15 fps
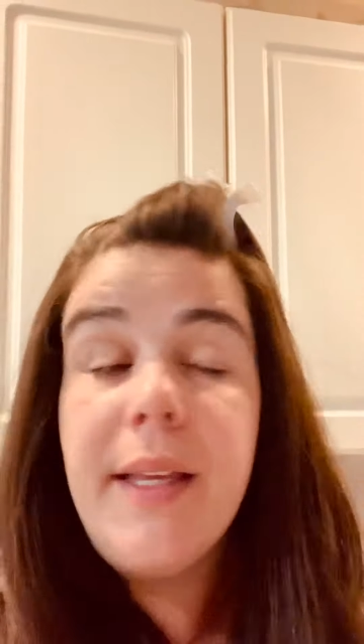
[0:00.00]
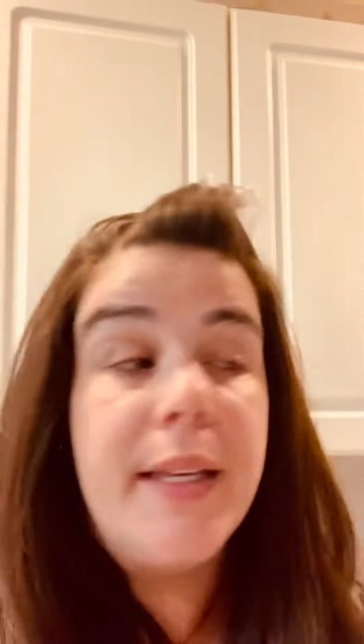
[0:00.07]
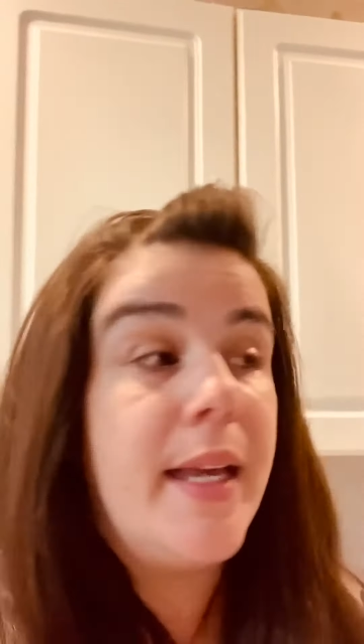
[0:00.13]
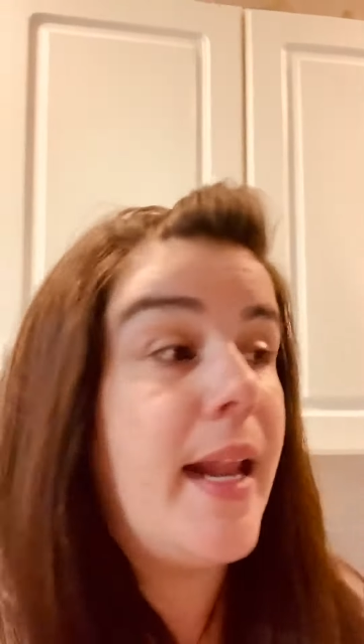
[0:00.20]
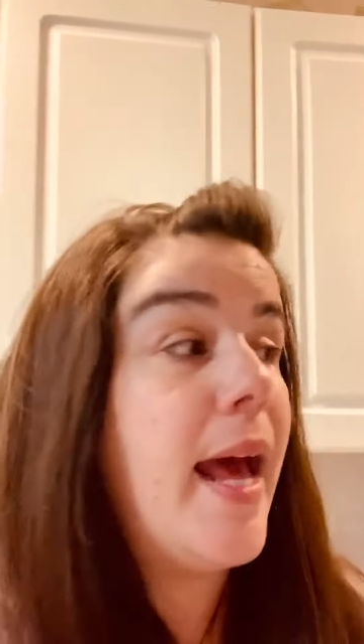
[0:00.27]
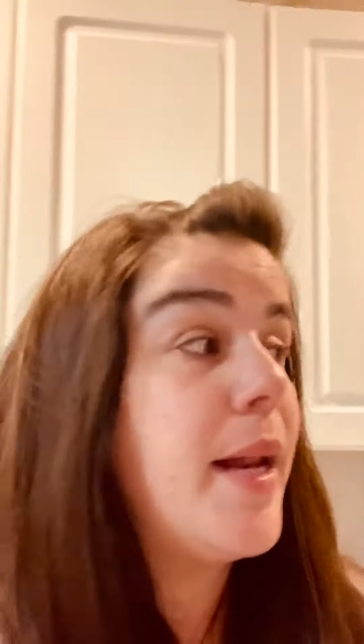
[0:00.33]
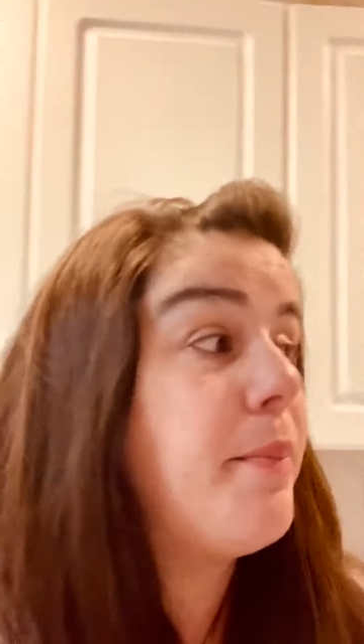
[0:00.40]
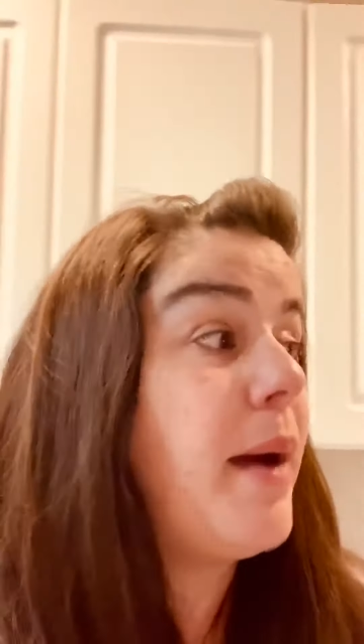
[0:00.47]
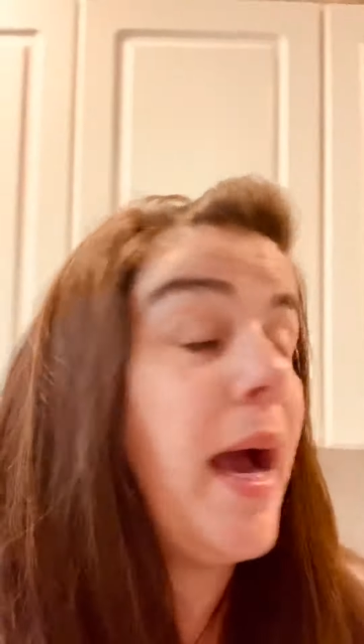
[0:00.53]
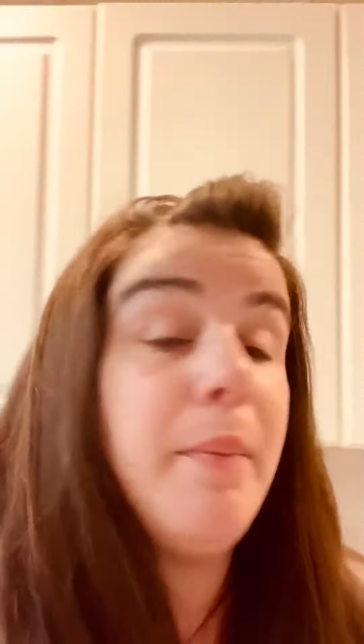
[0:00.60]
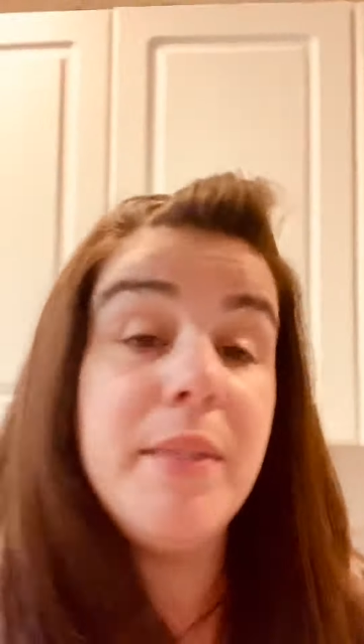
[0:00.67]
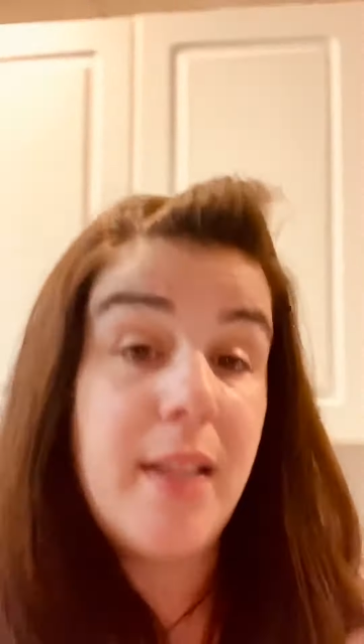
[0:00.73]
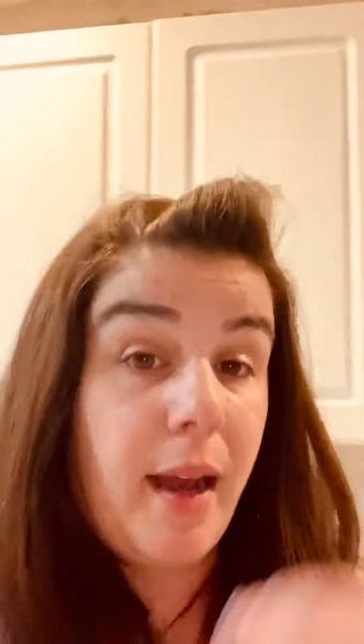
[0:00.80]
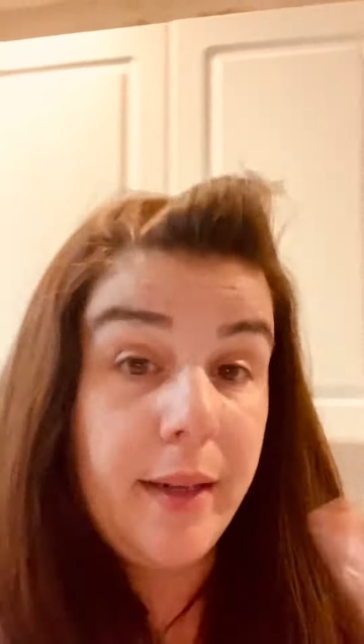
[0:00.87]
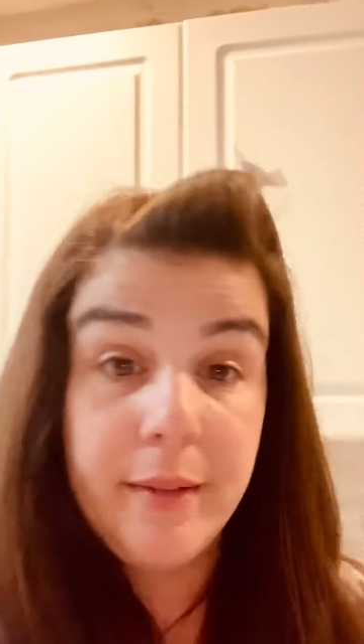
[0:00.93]
Get out of my... I'm
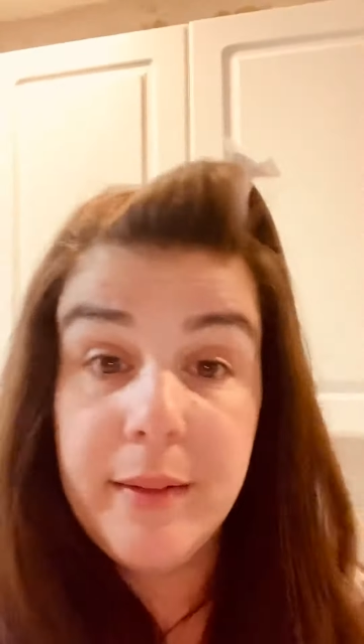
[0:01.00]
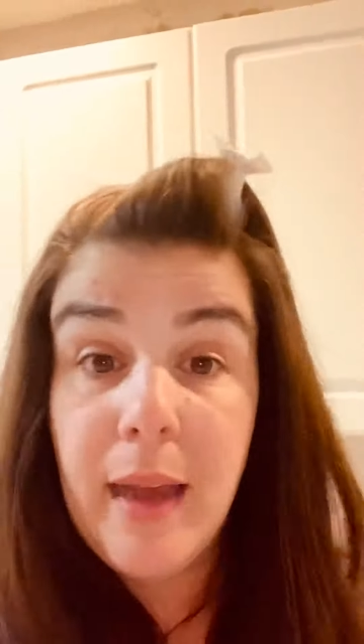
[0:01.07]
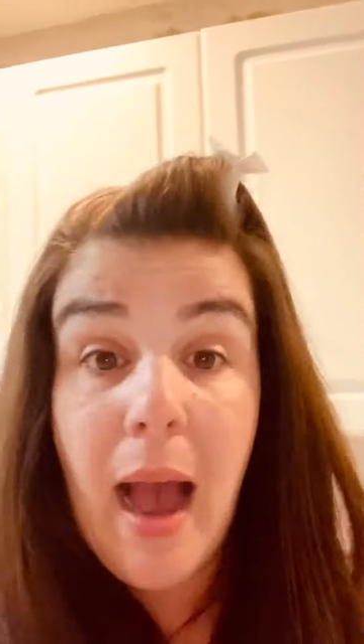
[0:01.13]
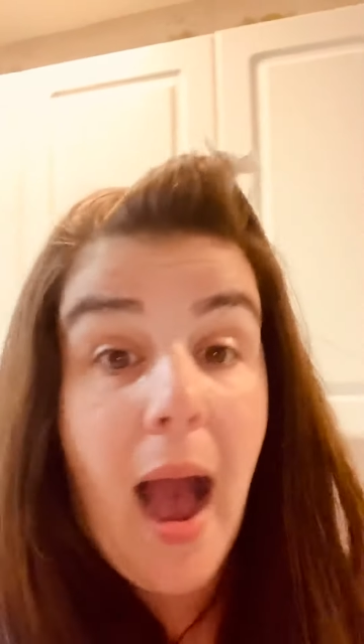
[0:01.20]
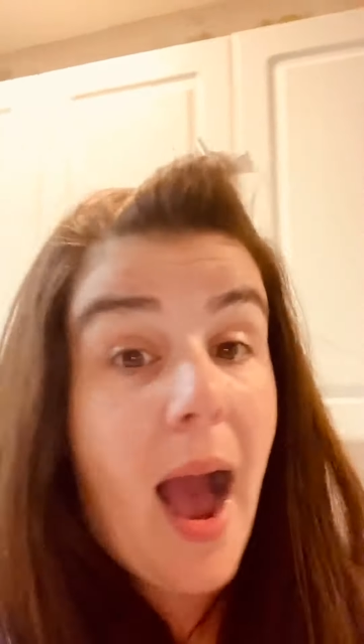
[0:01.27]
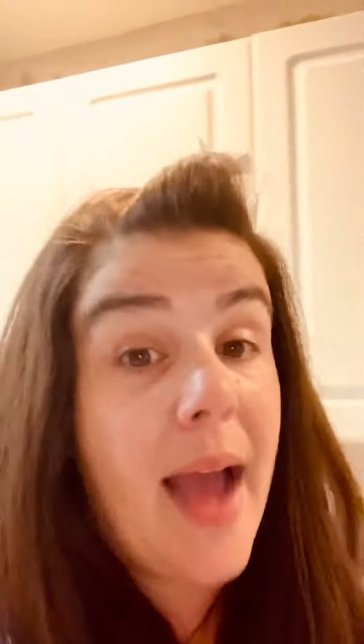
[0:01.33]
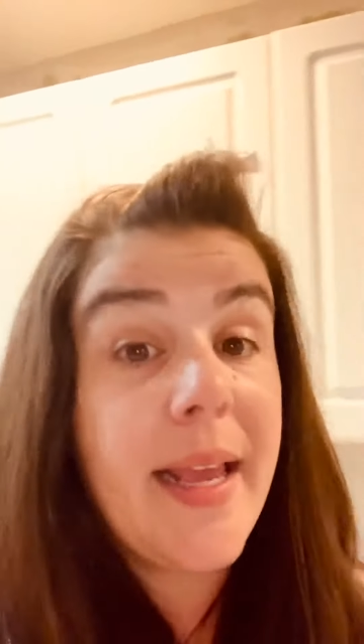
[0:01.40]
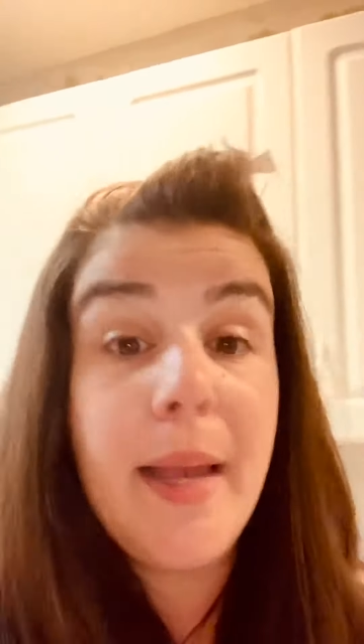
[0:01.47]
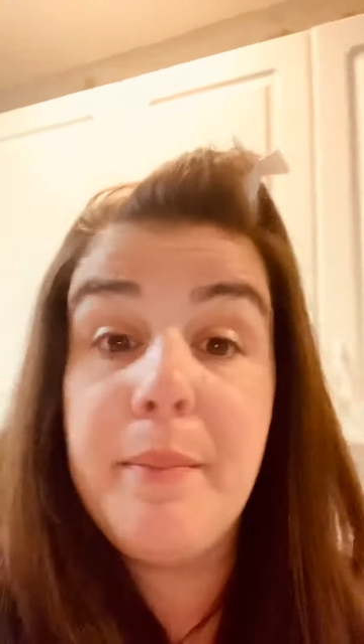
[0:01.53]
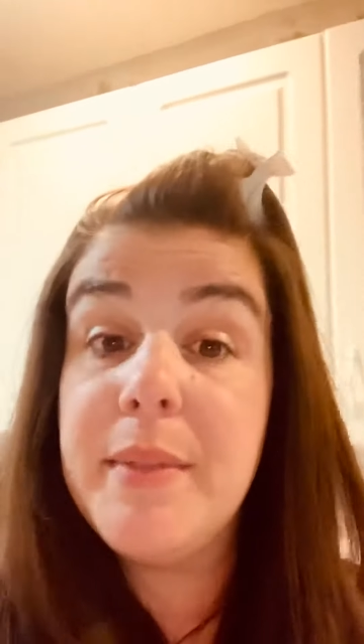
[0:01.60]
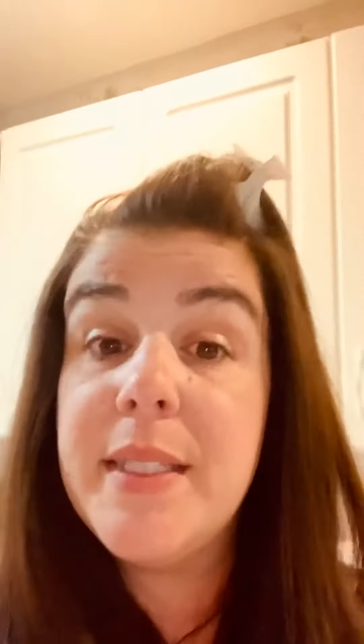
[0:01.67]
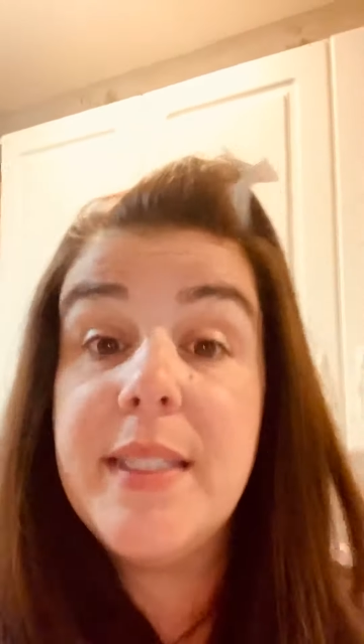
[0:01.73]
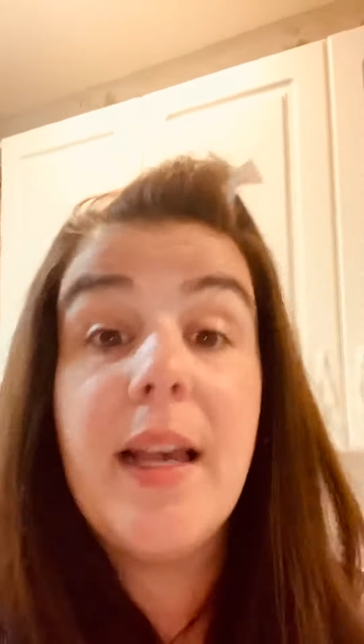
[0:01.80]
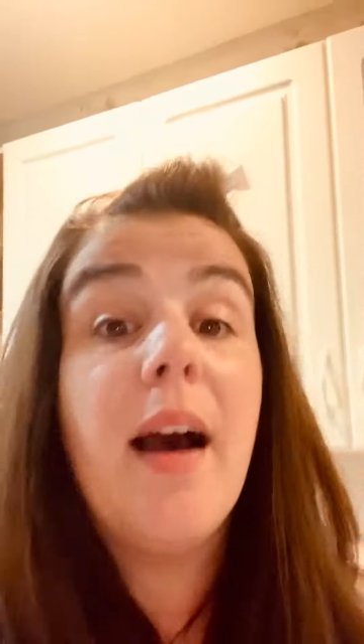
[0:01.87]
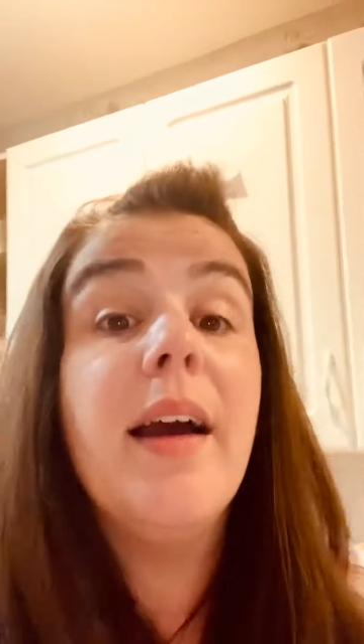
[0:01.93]
done. I am
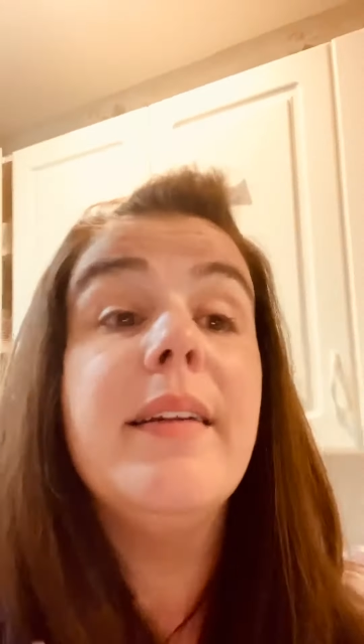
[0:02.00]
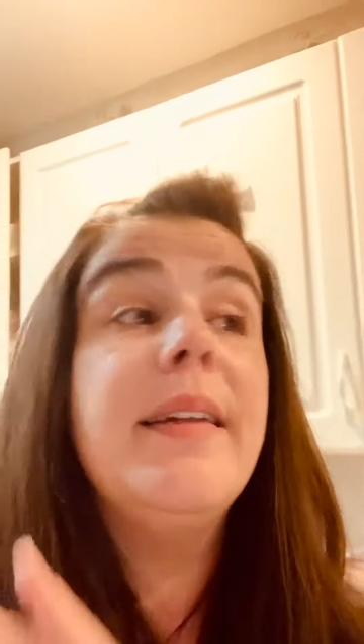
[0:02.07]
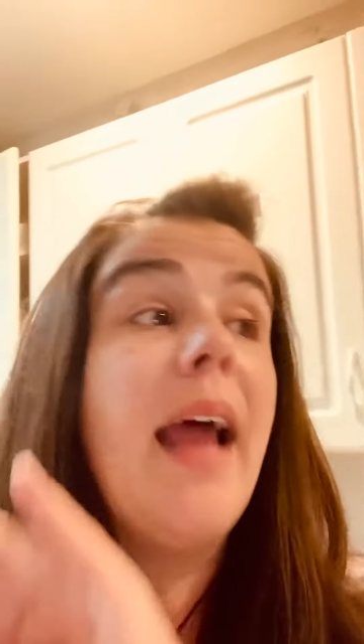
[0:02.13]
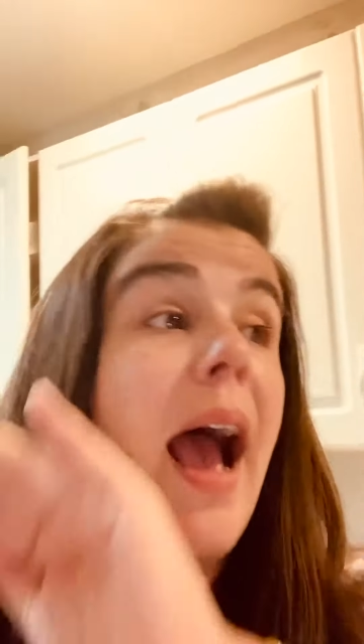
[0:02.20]
done.